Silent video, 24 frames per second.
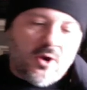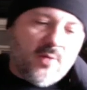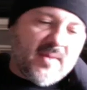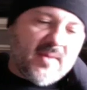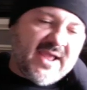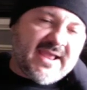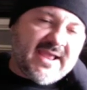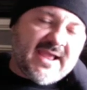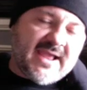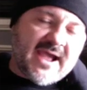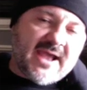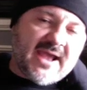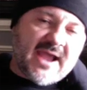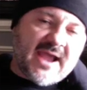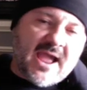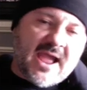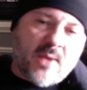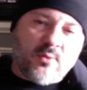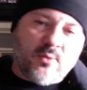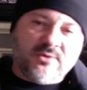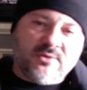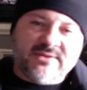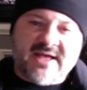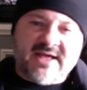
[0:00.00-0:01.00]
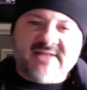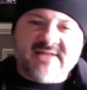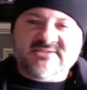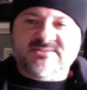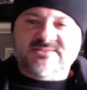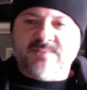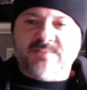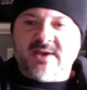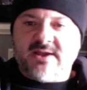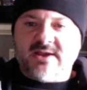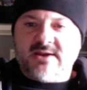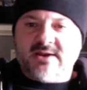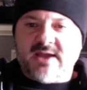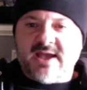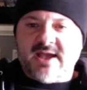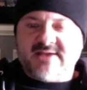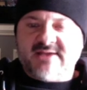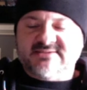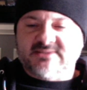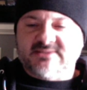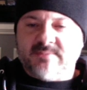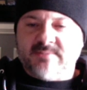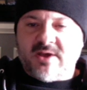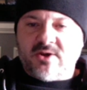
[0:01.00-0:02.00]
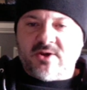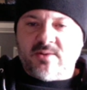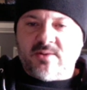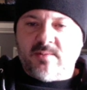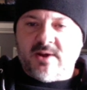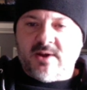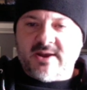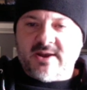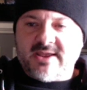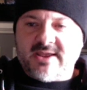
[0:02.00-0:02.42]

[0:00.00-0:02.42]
God, I will not spend X amount of money